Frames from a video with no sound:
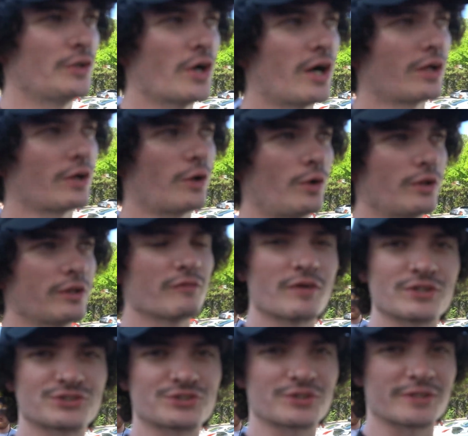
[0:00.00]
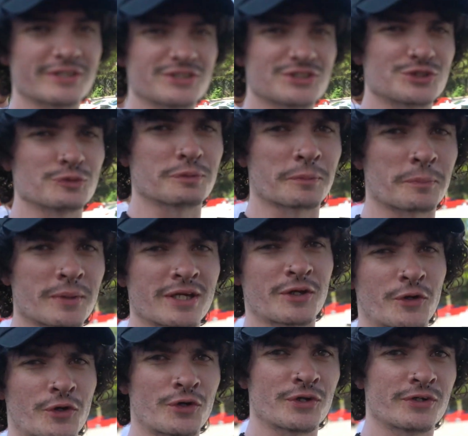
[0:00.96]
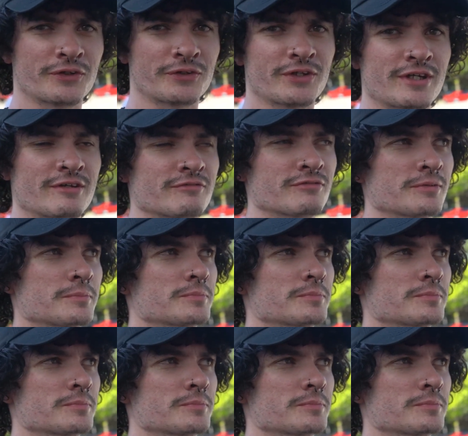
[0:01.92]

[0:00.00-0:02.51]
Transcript: Not all of us are in a super big hurry to leave.